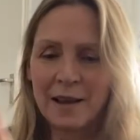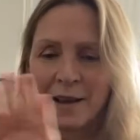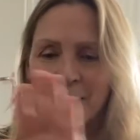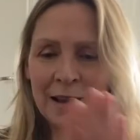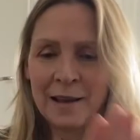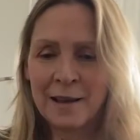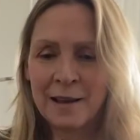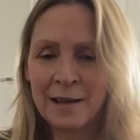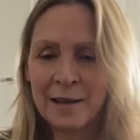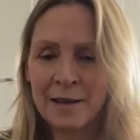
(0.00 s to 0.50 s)

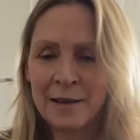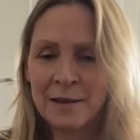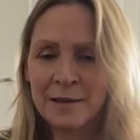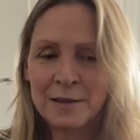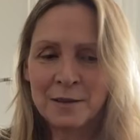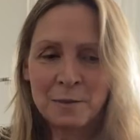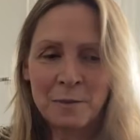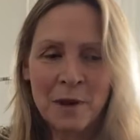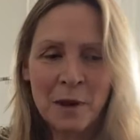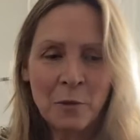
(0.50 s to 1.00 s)
and
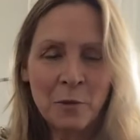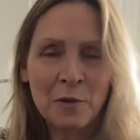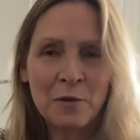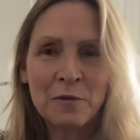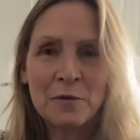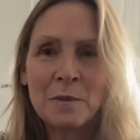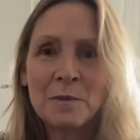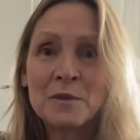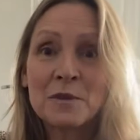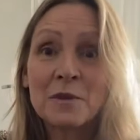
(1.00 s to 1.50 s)
make one
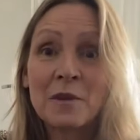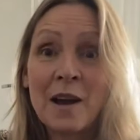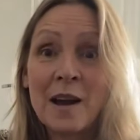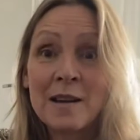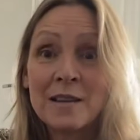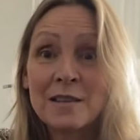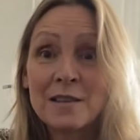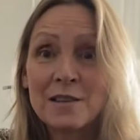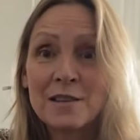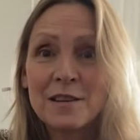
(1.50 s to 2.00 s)
from
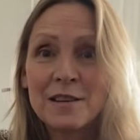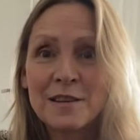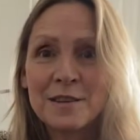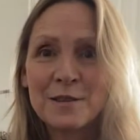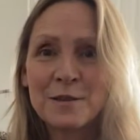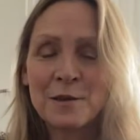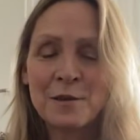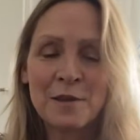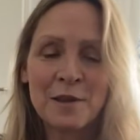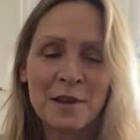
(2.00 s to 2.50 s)
scratch
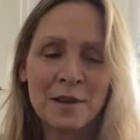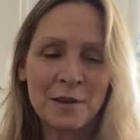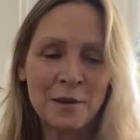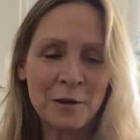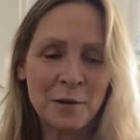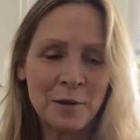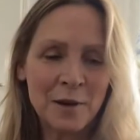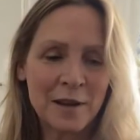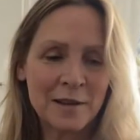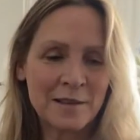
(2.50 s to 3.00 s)
so that
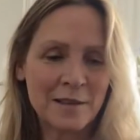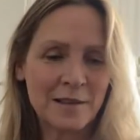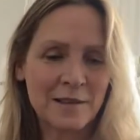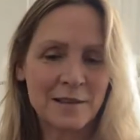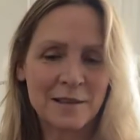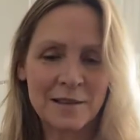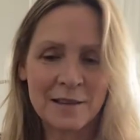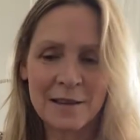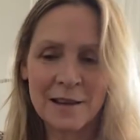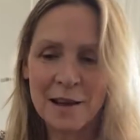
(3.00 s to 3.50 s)
you guys can
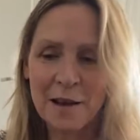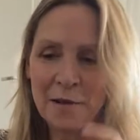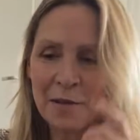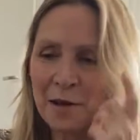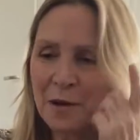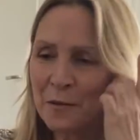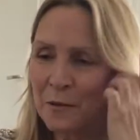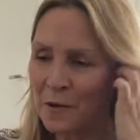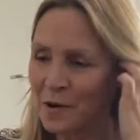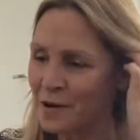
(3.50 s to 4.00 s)
see how
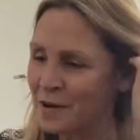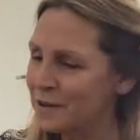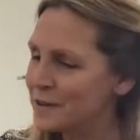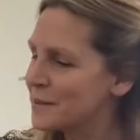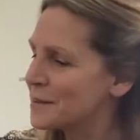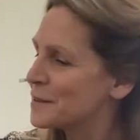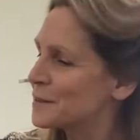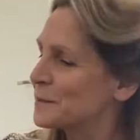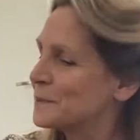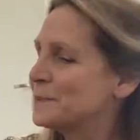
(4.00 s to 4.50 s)
that
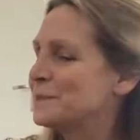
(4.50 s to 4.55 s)
works.